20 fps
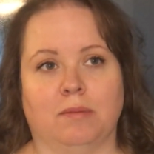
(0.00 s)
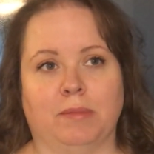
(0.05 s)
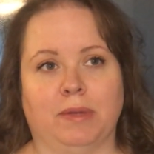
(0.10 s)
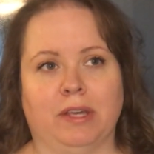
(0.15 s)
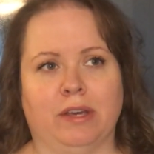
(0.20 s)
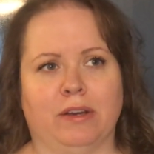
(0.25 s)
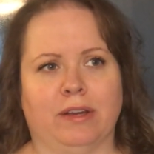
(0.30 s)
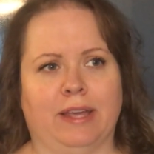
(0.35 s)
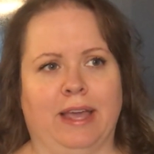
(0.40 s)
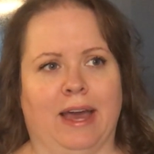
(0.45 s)

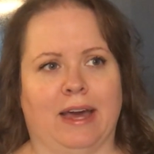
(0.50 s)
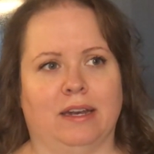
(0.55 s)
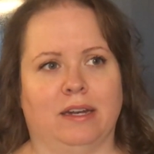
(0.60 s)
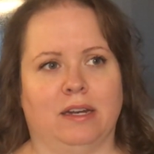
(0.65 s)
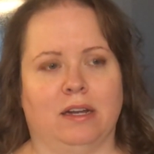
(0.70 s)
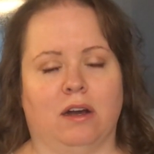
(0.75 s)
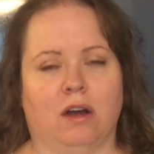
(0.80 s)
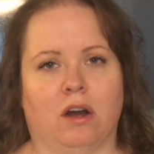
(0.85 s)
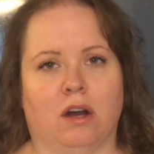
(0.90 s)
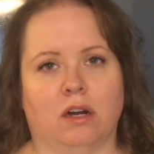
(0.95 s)
Here in
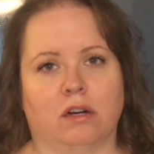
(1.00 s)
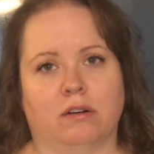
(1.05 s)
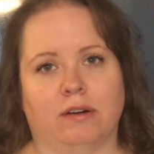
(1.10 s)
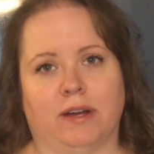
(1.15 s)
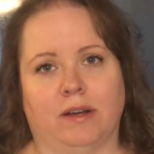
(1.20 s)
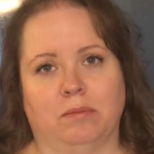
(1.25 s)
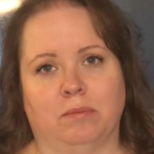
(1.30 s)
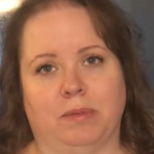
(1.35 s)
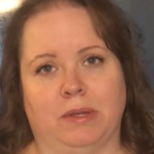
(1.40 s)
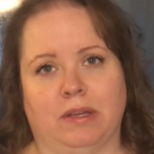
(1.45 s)
Canada, our
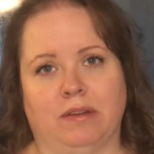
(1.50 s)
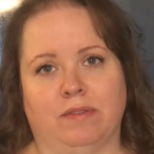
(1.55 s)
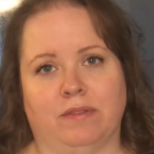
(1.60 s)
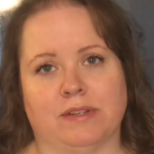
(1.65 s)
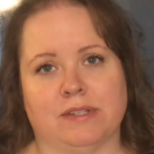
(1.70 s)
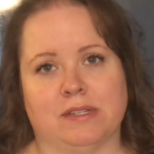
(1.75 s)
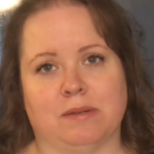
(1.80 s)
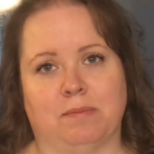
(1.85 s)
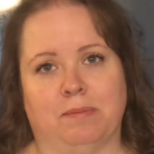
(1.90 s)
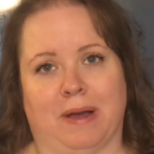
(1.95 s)
ground beef
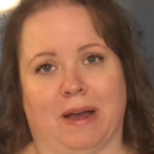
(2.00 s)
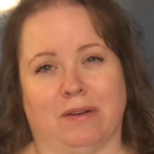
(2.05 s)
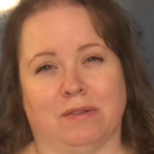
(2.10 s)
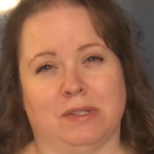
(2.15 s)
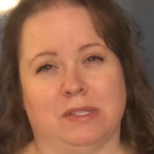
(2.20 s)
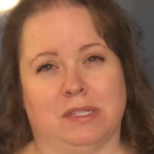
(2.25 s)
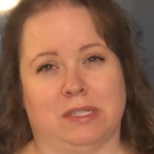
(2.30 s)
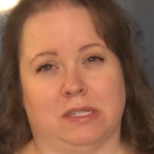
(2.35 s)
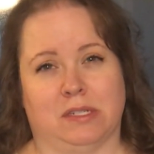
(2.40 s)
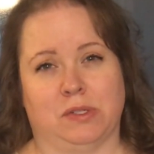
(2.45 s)
is about
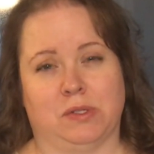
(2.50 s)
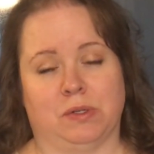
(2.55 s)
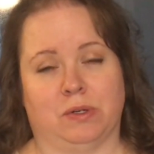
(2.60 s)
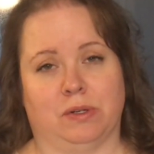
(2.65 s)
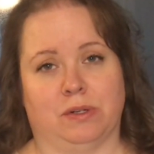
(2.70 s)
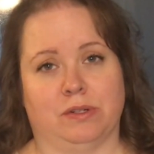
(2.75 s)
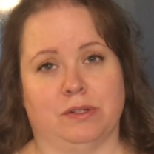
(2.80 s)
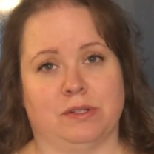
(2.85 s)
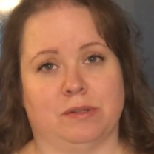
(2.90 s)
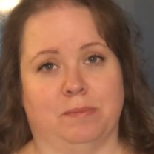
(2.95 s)

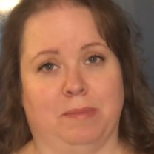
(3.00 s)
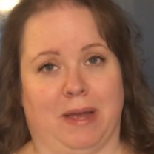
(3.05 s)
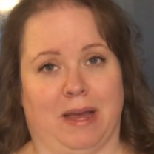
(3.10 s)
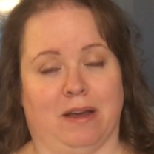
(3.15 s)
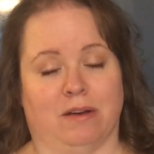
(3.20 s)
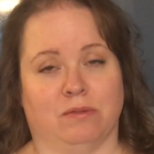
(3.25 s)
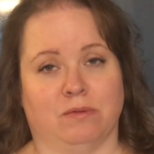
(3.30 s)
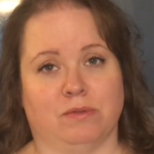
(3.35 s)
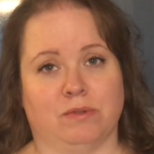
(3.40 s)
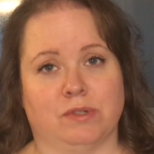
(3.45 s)
$6 a
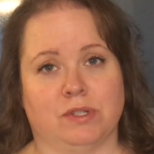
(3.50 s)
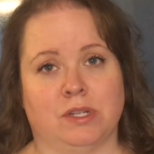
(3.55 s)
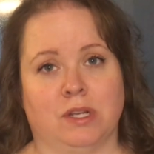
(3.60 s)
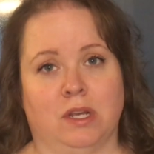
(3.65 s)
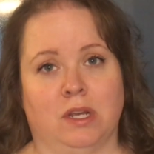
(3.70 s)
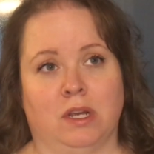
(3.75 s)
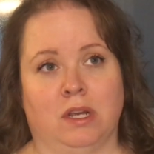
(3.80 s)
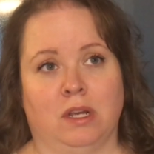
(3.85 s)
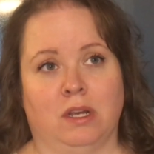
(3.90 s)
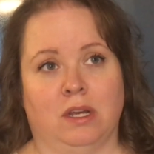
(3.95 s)
pound,
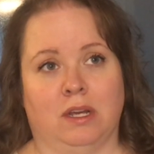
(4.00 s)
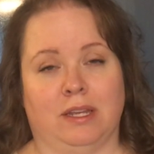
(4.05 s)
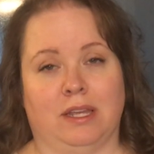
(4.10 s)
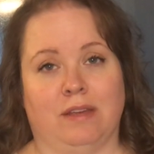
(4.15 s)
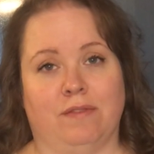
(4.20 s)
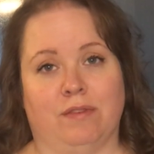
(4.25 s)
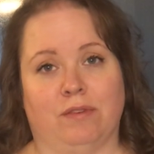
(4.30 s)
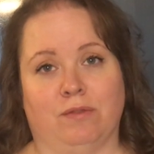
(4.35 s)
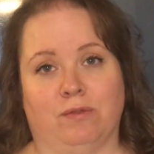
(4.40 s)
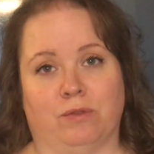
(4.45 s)

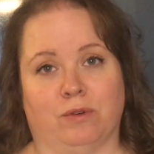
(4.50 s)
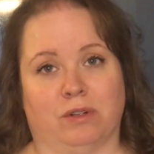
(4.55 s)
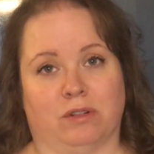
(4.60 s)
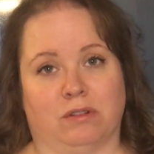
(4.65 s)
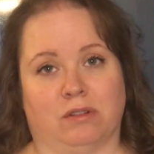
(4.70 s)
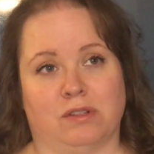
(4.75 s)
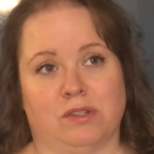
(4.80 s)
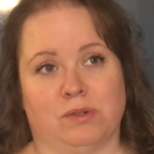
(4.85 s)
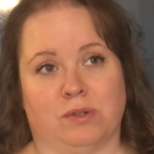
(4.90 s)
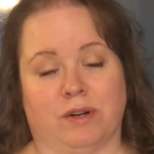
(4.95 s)
even for
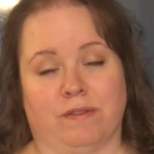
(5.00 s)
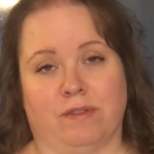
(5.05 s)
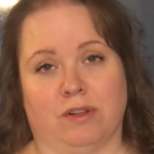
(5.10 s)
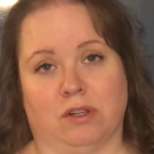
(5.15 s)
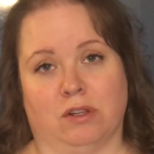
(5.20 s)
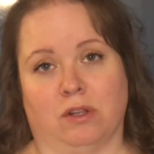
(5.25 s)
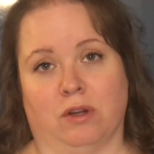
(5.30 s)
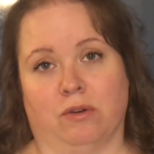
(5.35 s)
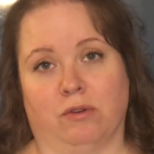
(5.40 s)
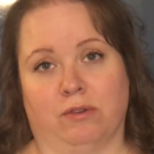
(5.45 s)
sort of the
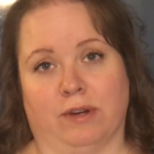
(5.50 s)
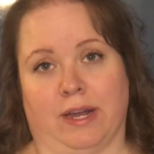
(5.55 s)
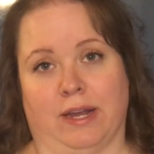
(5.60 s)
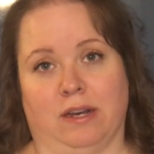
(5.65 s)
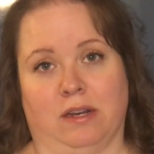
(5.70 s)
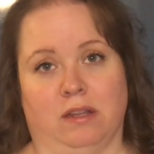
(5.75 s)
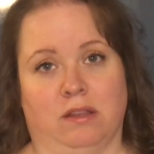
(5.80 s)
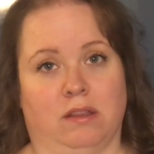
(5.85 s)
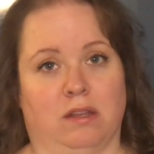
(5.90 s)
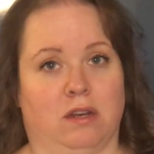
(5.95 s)
low
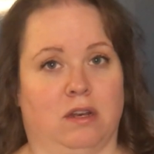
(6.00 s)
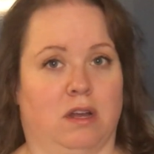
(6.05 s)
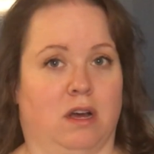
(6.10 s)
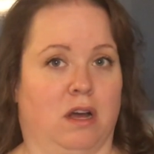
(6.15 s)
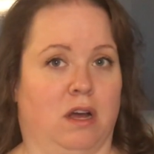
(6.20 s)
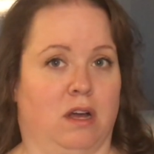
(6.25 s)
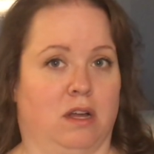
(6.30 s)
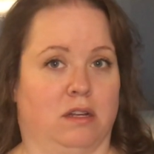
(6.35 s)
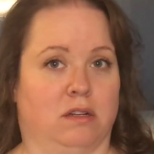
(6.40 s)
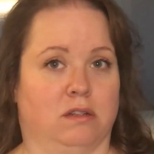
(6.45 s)
grade, the
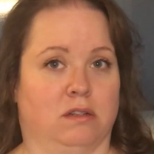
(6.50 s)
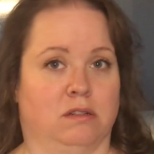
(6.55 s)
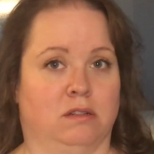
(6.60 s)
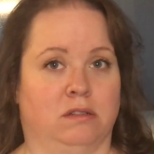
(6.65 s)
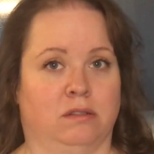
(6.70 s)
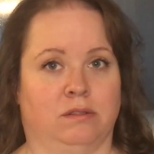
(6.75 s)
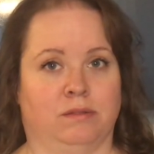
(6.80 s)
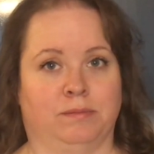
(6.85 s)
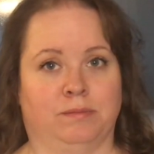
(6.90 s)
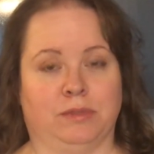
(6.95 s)
non,
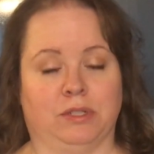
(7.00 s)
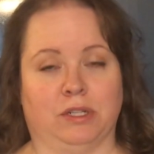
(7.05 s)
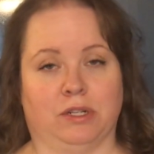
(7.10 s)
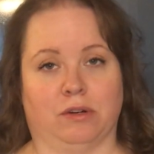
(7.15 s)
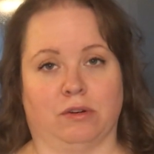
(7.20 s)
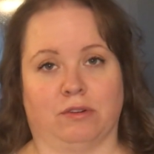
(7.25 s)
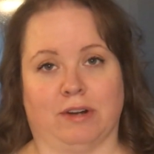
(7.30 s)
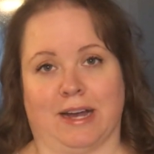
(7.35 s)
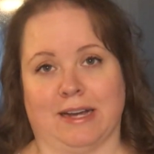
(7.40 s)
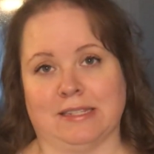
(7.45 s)

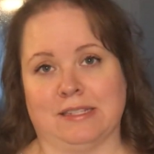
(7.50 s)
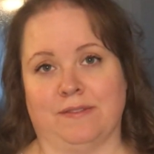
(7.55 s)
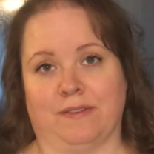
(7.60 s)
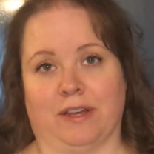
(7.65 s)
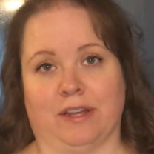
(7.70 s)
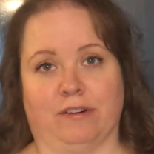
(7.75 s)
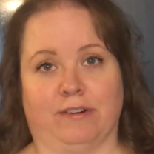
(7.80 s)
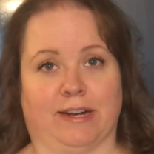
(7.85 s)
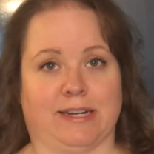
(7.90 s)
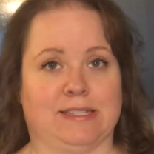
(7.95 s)

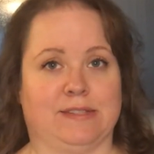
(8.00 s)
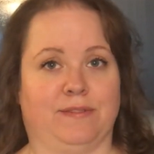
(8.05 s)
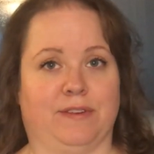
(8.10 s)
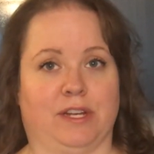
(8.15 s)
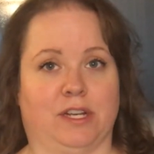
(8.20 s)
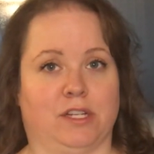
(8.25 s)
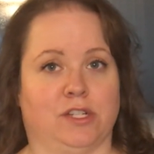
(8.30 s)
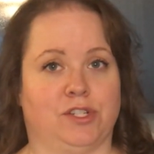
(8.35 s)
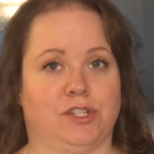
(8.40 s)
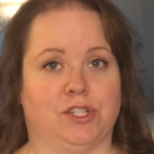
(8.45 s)
grass-fed,
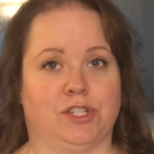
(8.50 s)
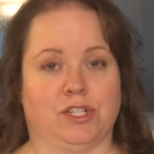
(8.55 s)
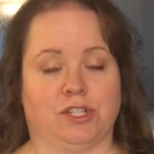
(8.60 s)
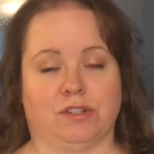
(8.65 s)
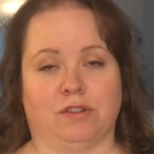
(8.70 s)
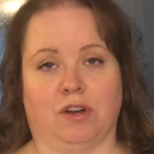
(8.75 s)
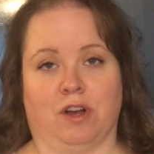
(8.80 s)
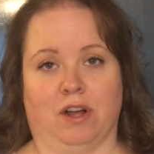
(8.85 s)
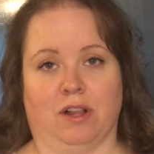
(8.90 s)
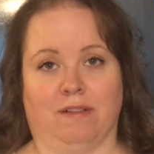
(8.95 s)
grass-finished,
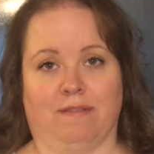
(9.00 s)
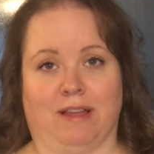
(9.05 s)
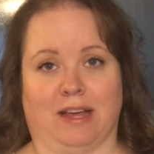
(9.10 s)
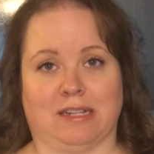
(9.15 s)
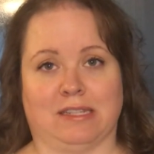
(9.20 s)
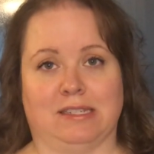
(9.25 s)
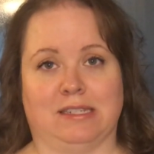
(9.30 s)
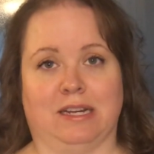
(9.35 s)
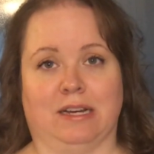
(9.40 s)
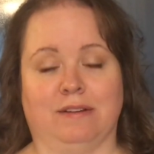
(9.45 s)
all of
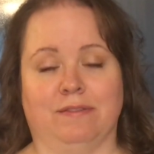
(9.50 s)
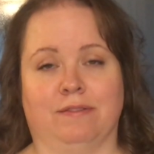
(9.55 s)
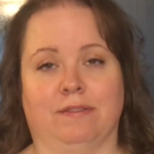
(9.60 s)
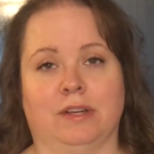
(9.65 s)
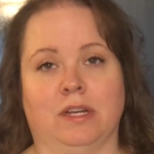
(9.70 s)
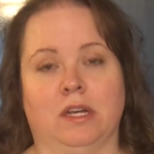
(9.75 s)
that stuff.